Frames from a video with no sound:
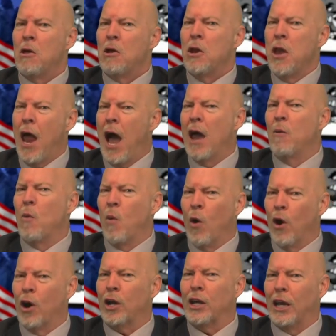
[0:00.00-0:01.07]
not
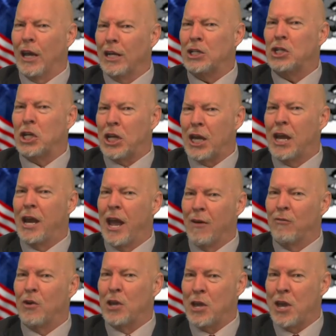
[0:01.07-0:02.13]
work unless you get it
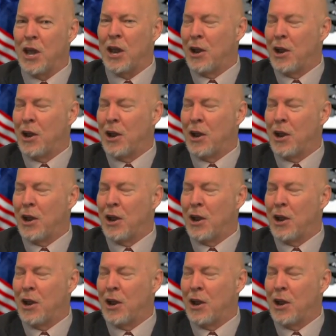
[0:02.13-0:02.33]
every year?